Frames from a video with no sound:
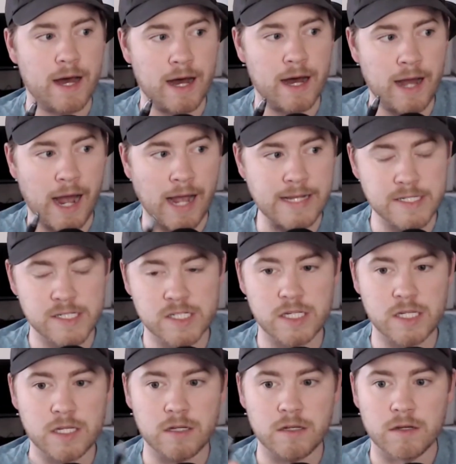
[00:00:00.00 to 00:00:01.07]
I
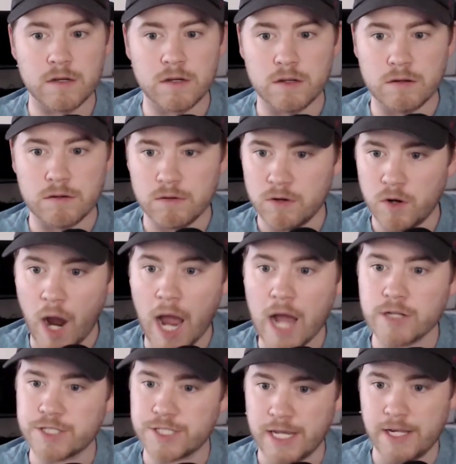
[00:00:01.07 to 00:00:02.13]
see
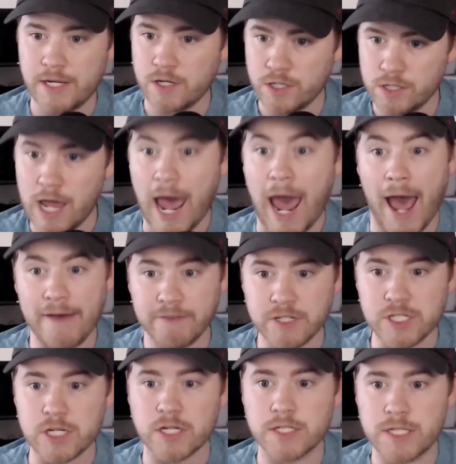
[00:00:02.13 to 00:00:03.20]
Ohio State
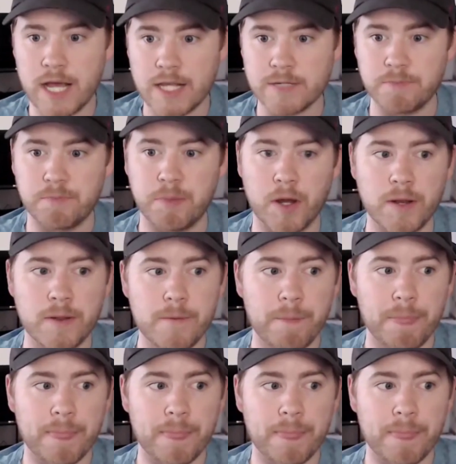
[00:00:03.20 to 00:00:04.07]
having success, but,